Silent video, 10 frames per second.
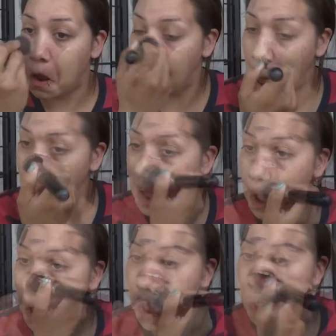So
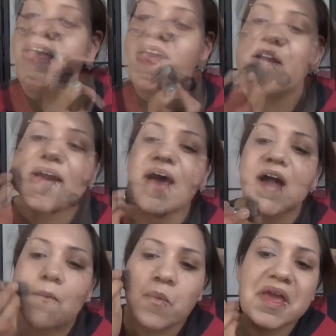today
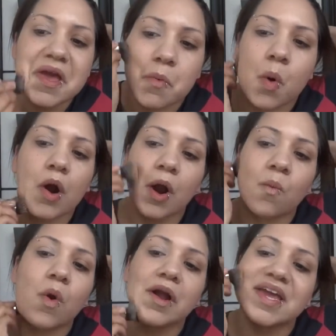we
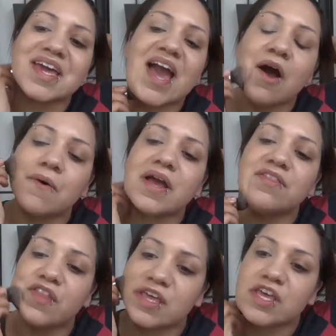were working out
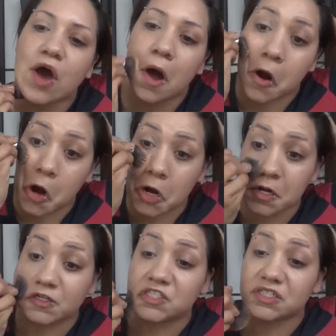in the yard
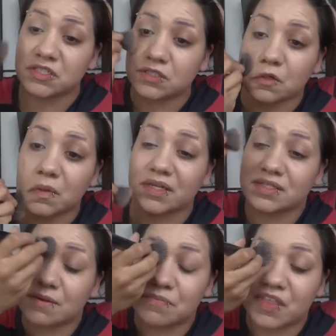and just doing
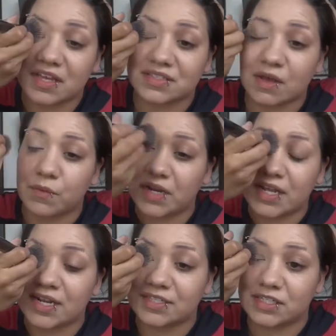some things that we
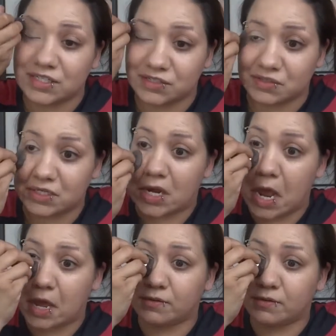needed to do today.